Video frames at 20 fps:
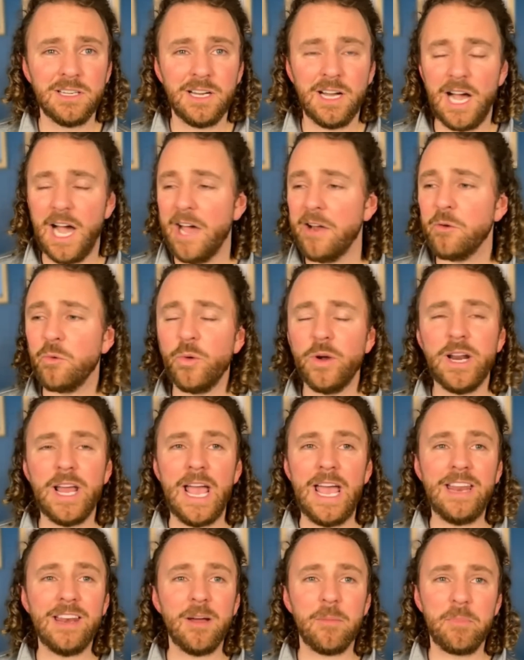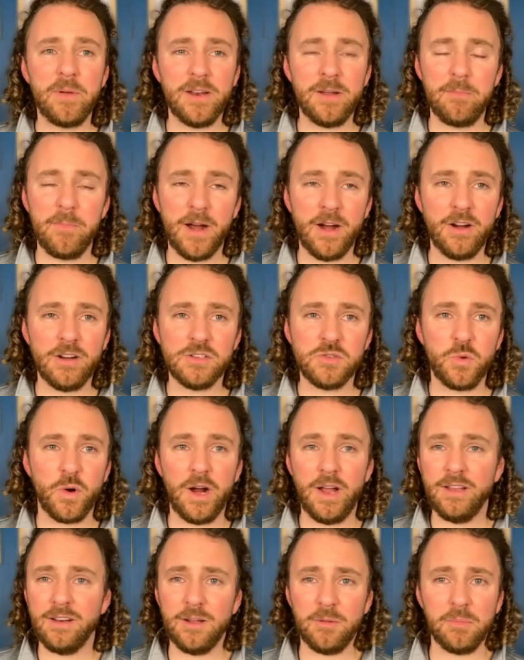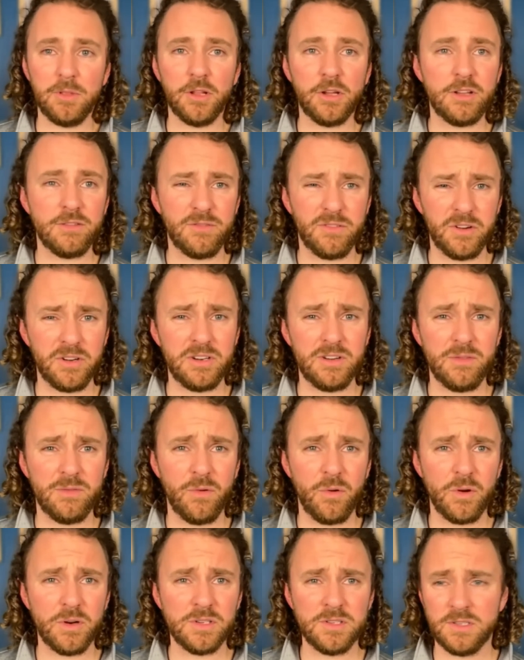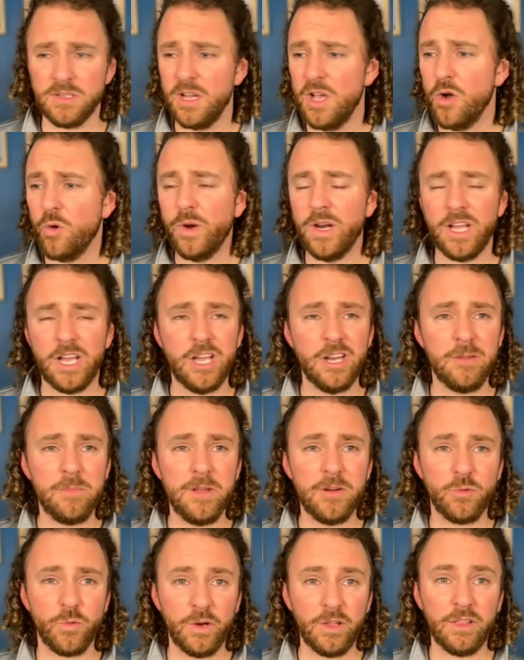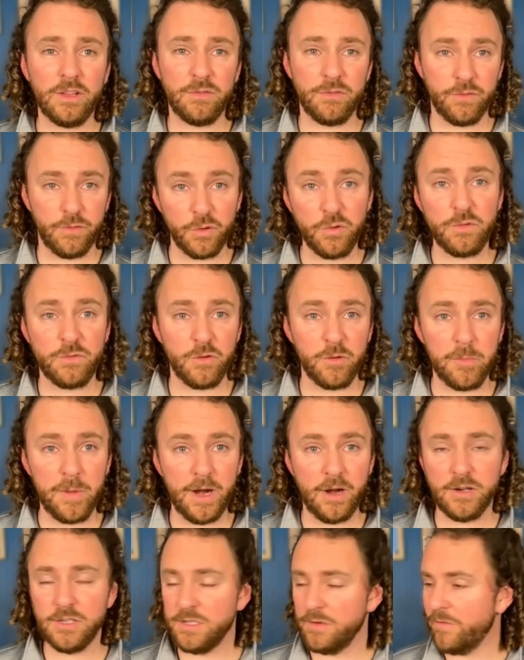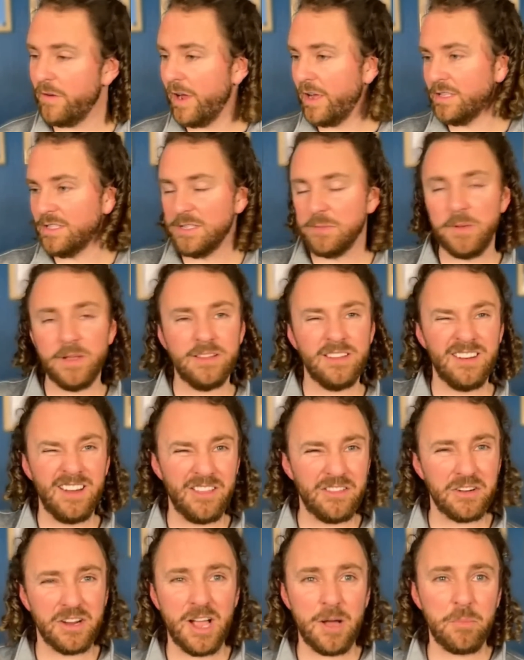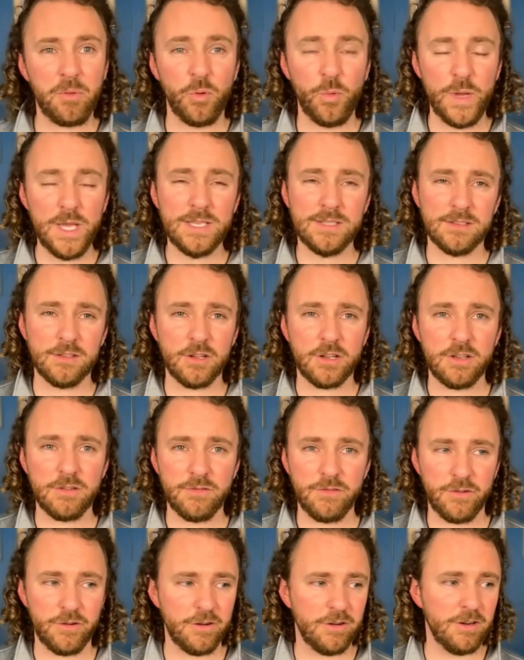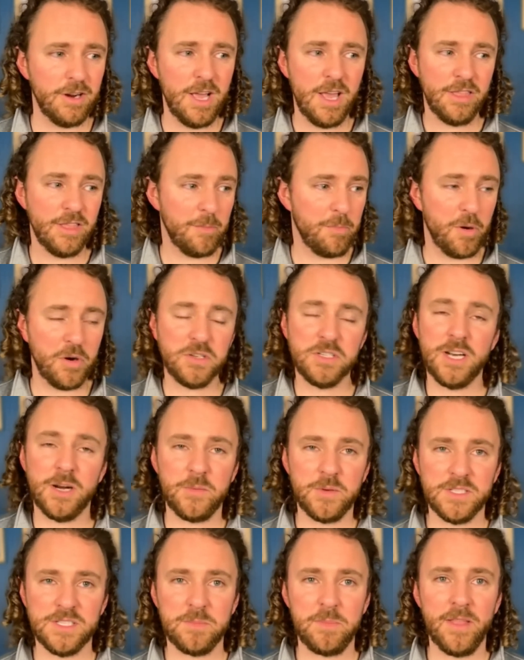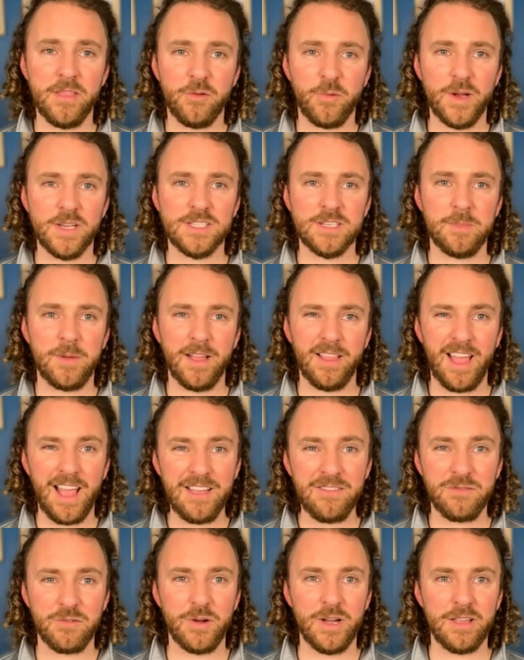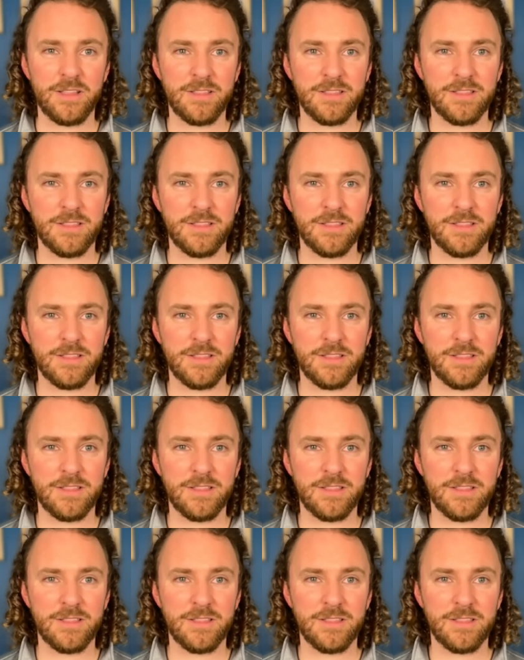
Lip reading: I don't want to end up in a marriage where I end up looking for a divorce when it could have been a really fruitful marriage if I had spent another couple weeks looking for the person I'm going to spend the rest of my life with.